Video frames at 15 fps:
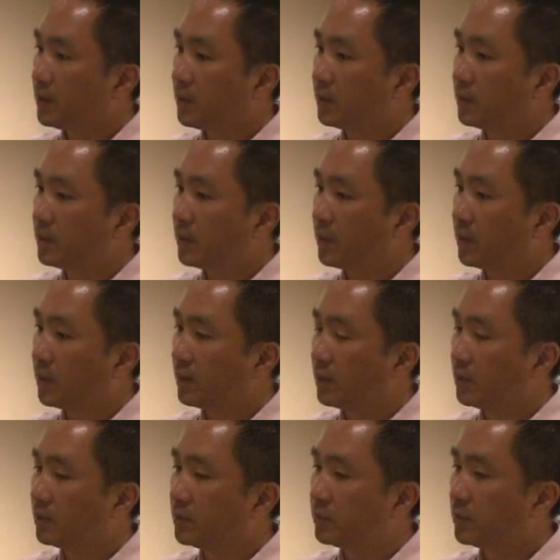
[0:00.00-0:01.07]
And
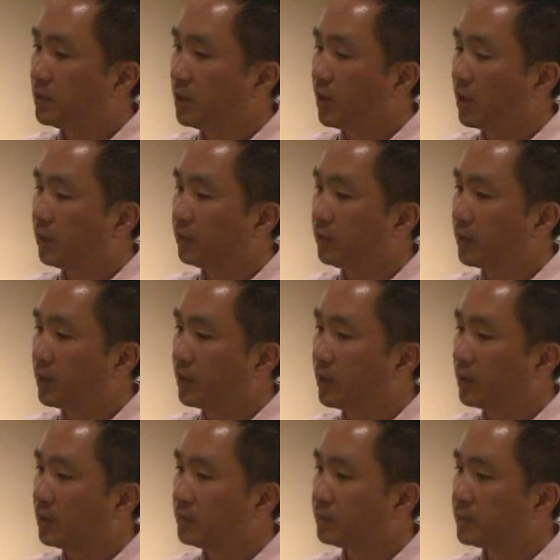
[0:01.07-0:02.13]
we have
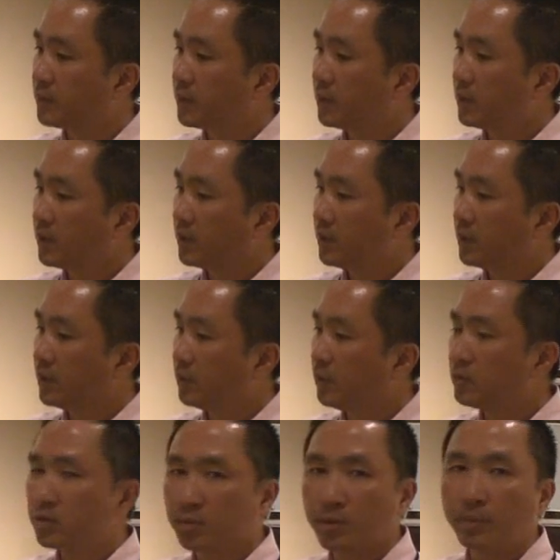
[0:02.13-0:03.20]

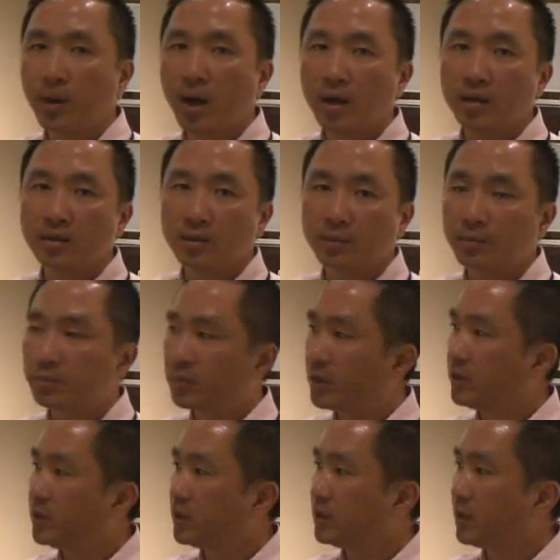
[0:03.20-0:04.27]
most of the buyers are
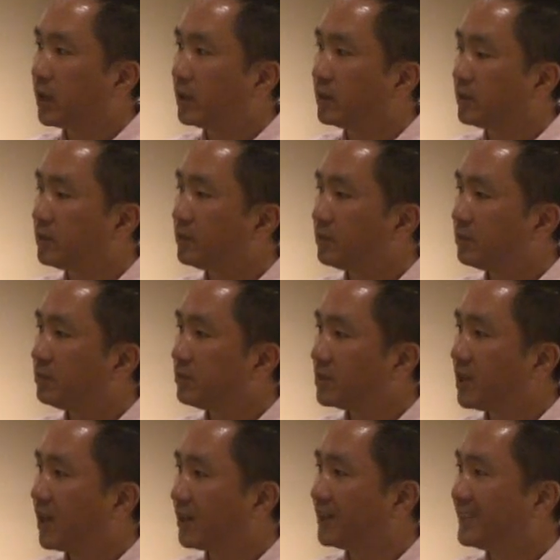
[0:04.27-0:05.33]
very
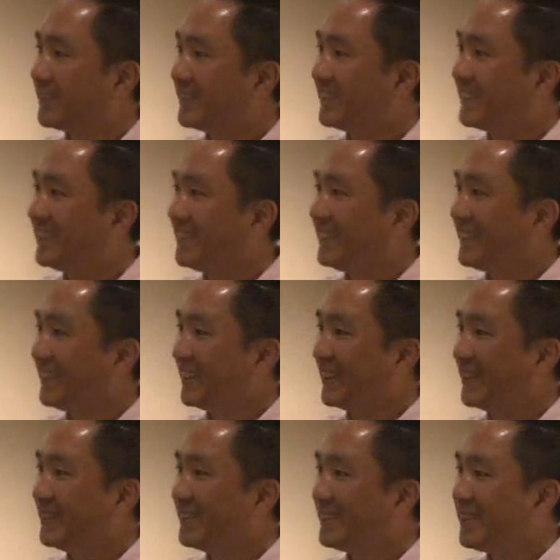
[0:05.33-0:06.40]
young,
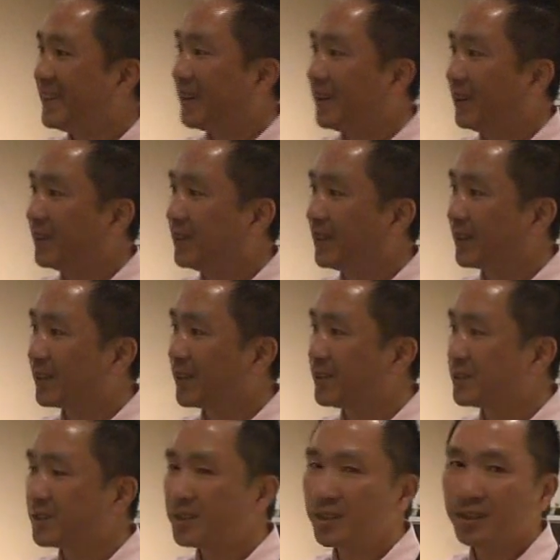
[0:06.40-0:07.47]
and
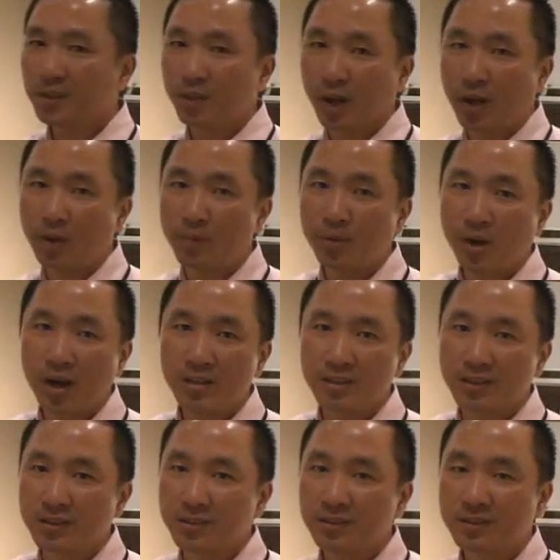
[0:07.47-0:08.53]
consider our
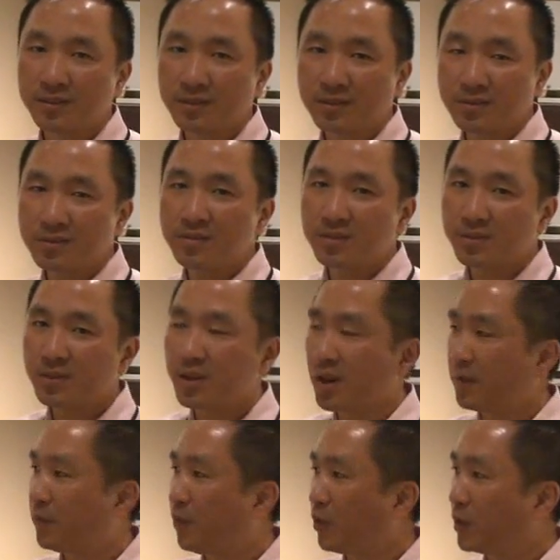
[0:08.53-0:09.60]
pricing is very
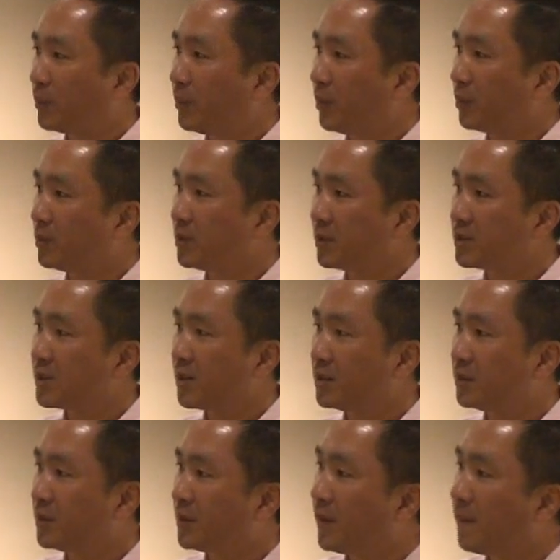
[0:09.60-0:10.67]
affordable in this
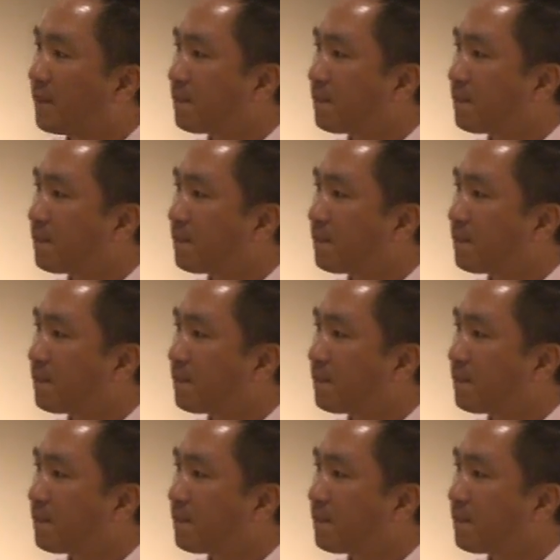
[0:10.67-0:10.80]
area.